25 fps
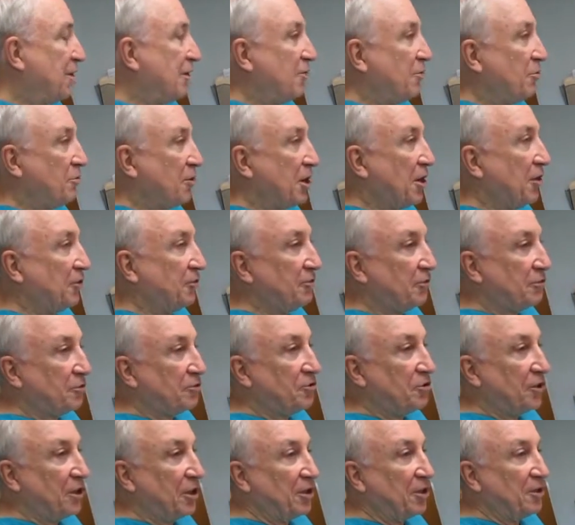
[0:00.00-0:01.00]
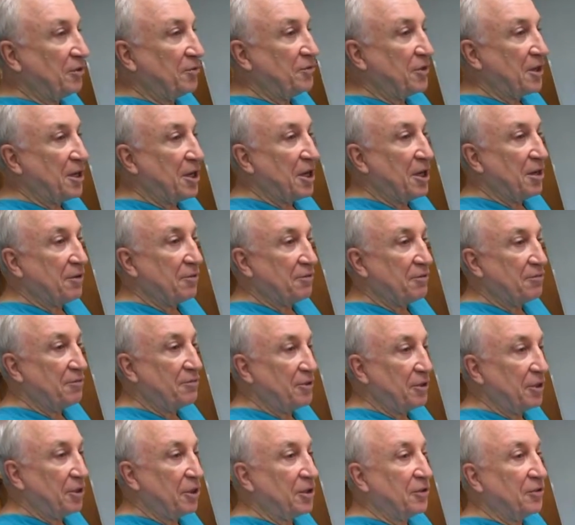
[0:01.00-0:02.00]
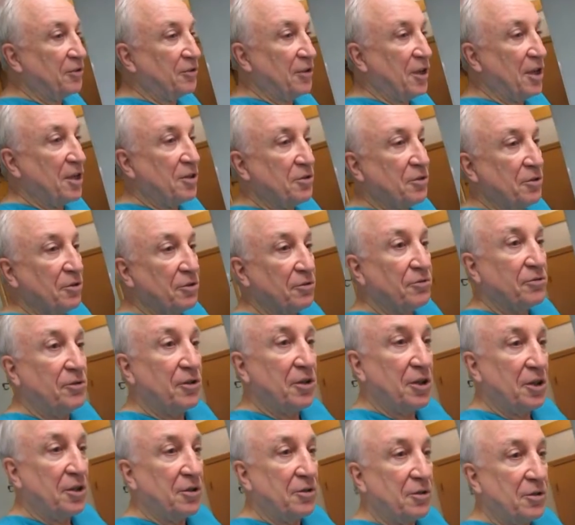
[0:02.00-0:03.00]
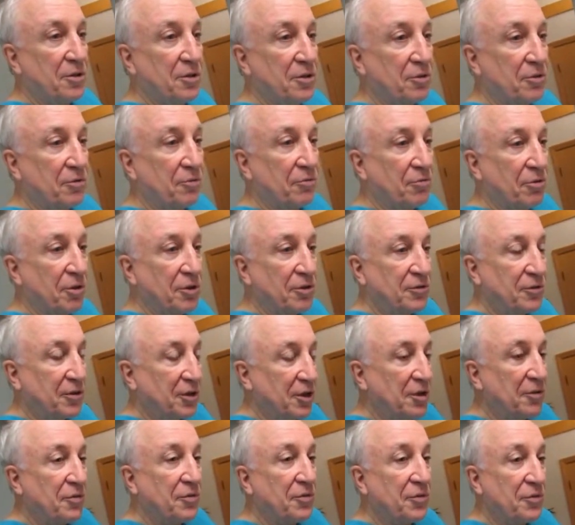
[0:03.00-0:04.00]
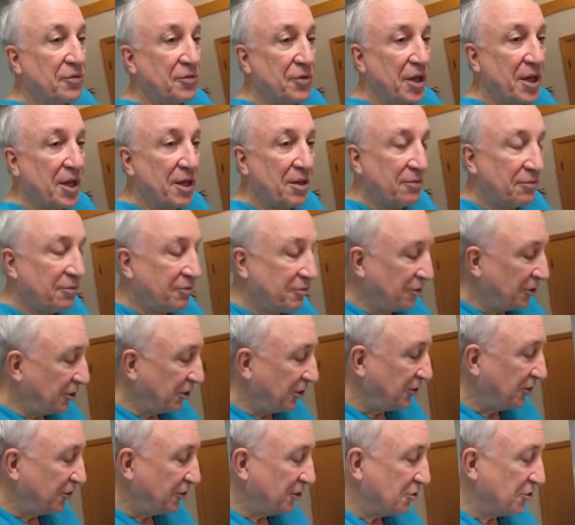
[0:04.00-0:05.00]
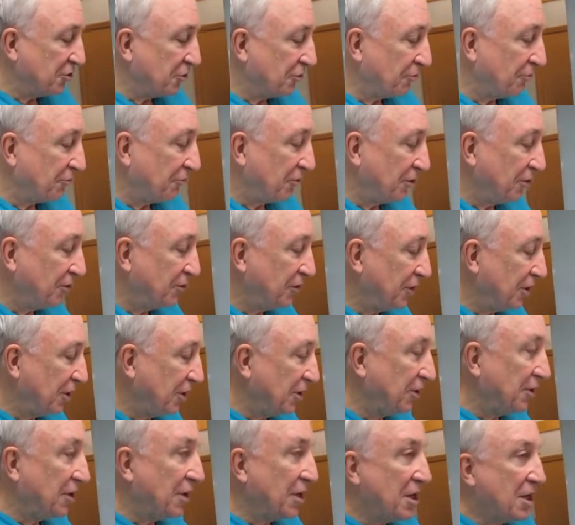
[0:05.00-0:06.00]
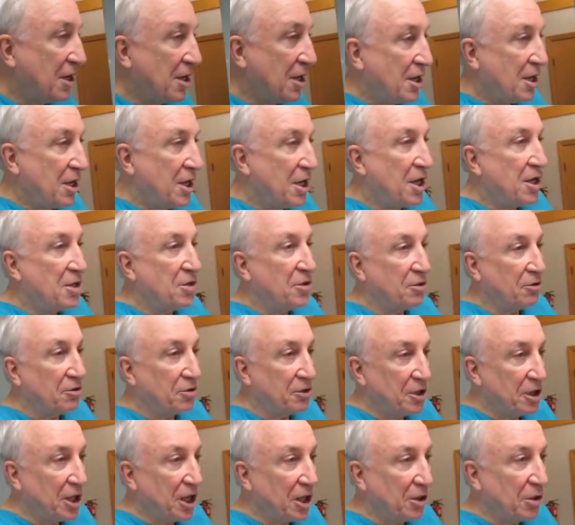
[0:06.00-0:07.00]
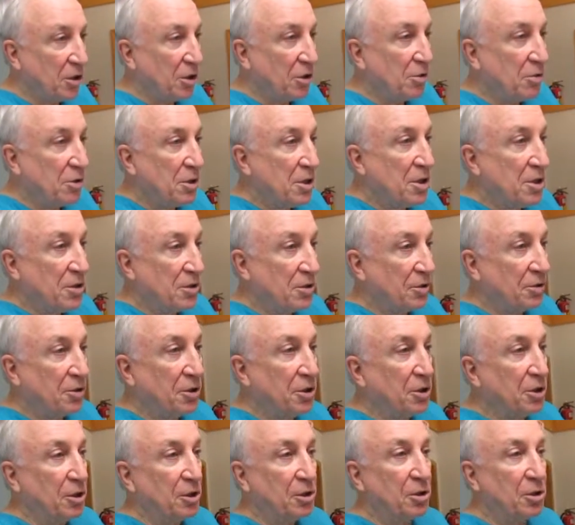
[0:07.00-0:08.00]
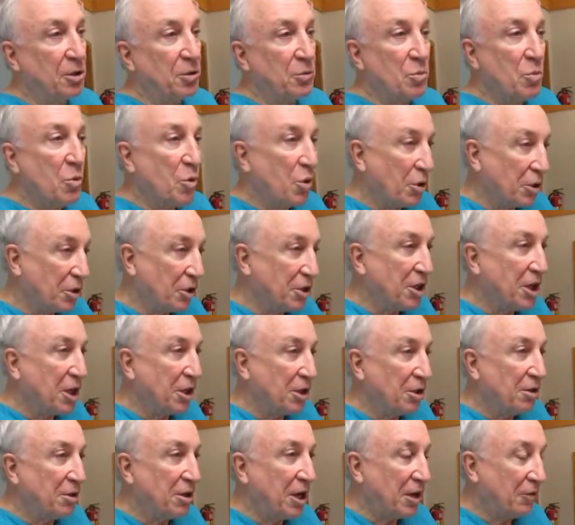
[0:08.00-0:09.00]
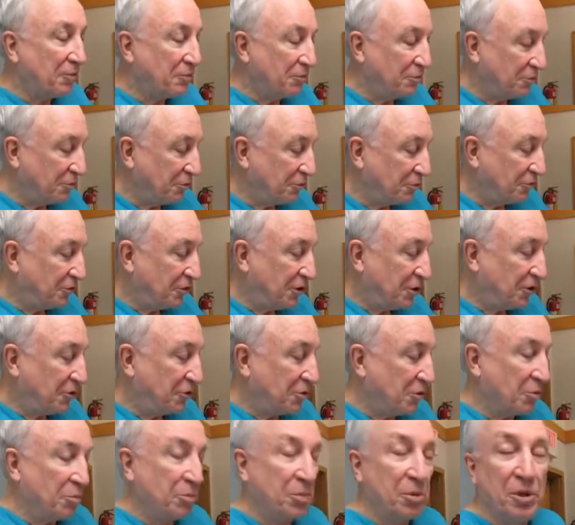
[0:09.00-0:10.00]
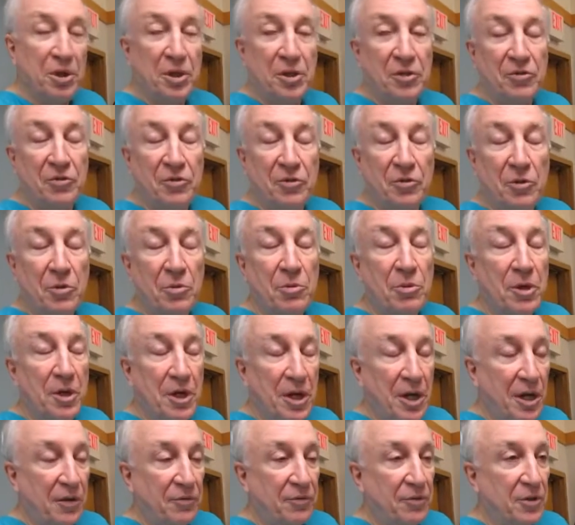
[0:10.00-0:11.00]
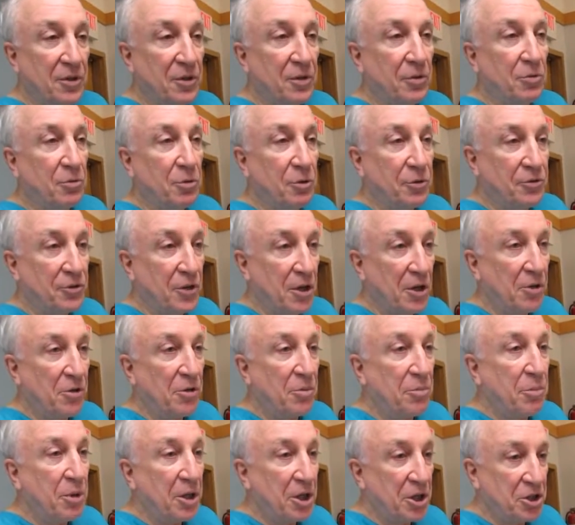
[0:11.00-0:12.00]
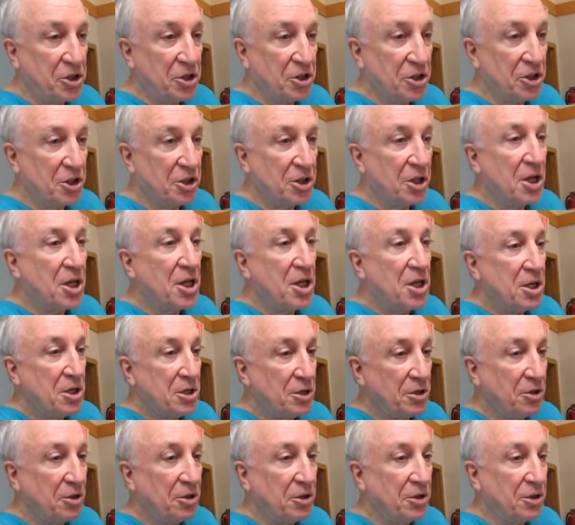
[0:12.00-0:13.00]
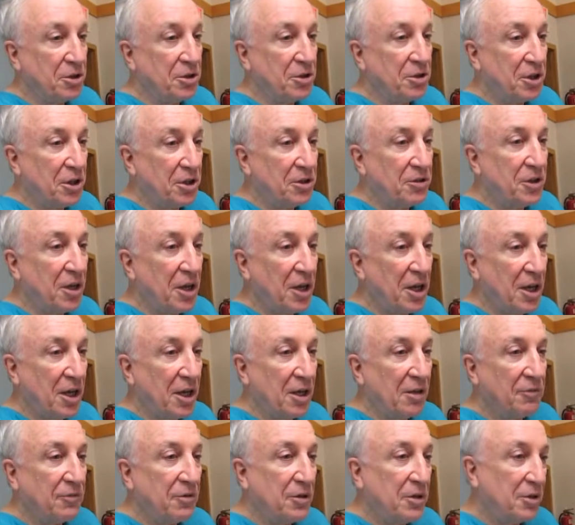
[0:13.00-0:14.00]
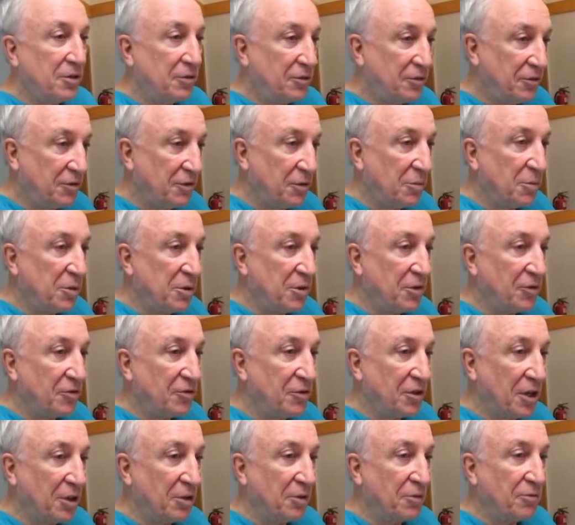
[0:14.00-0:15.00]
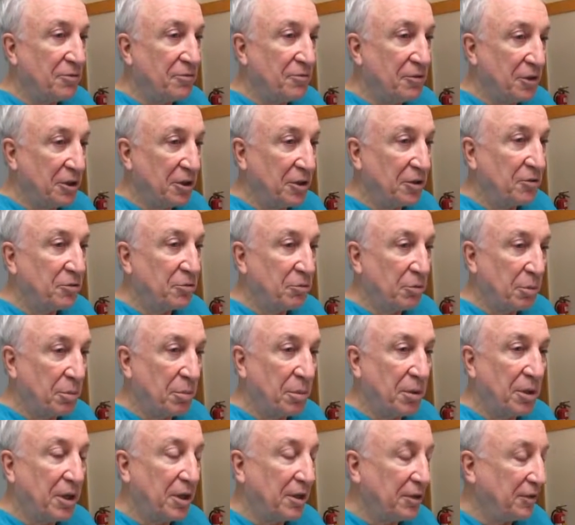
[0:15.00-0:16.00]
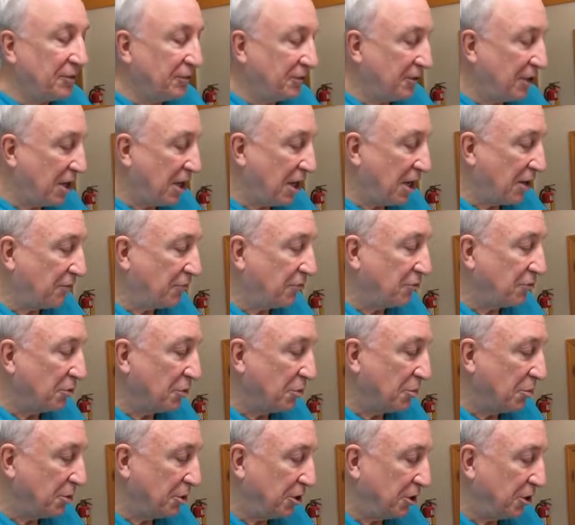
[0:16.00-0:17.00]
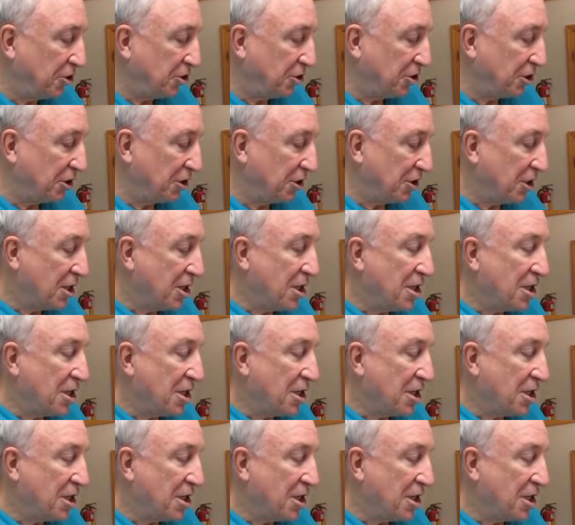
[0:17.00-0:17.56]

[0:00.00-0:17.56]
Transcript: We also check if they have fillings on their teeth, their front teeth. If they have fillings on their front teeth and they're yellow, they're going to look more yellow after their teeth are bleached. So we'll tell the patient, you're going to need to have some of these yellow fillings replaced after the bleaching.